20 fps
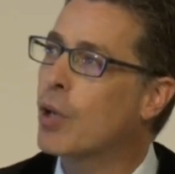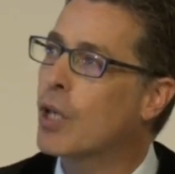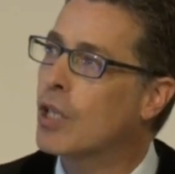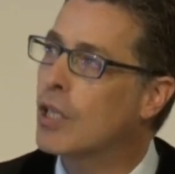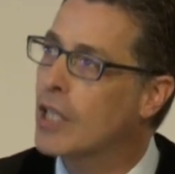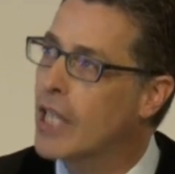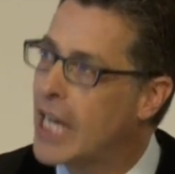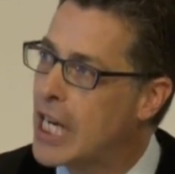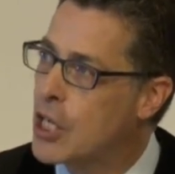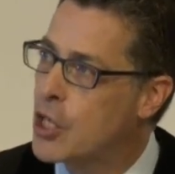
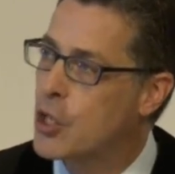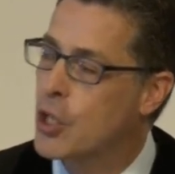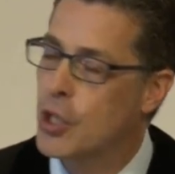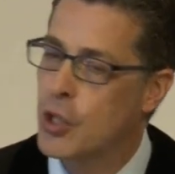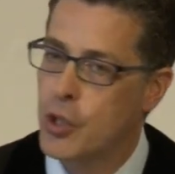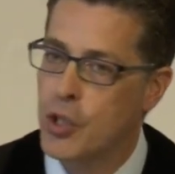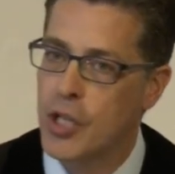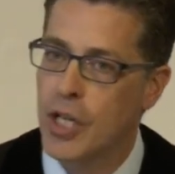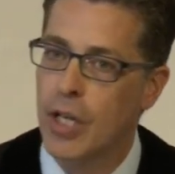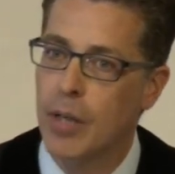
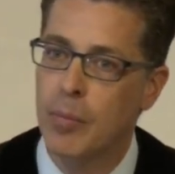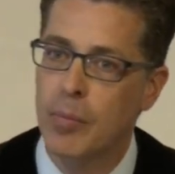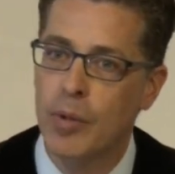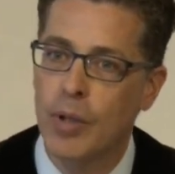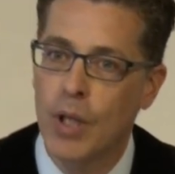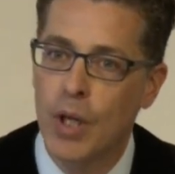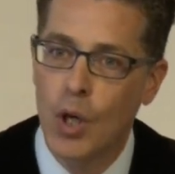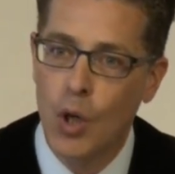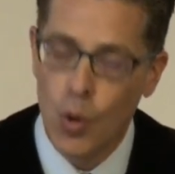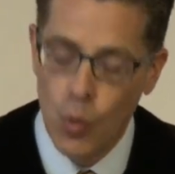
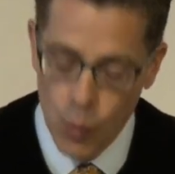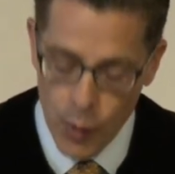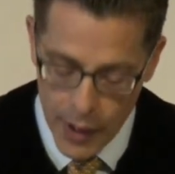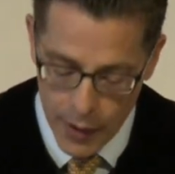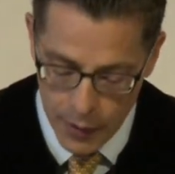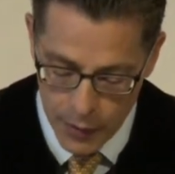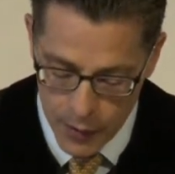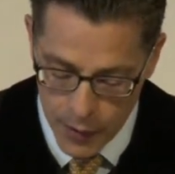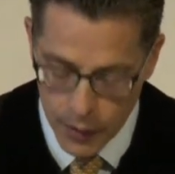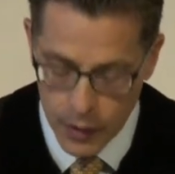relationship
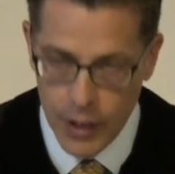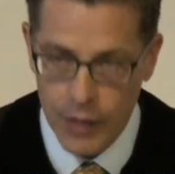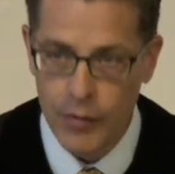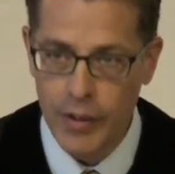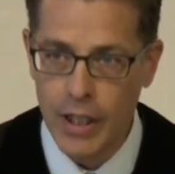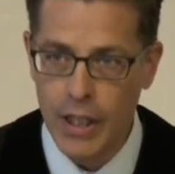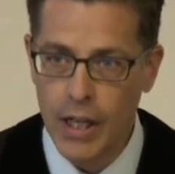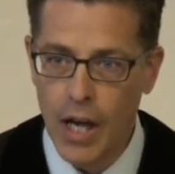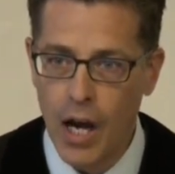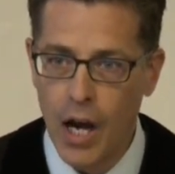with the
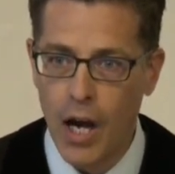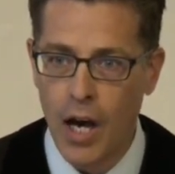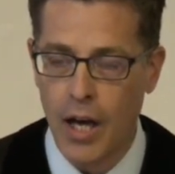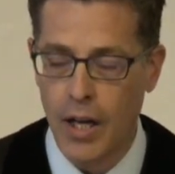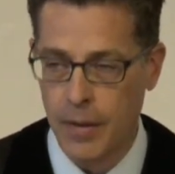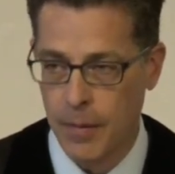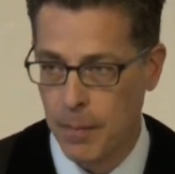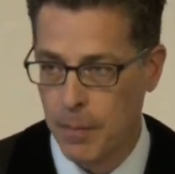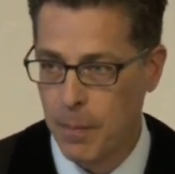living God.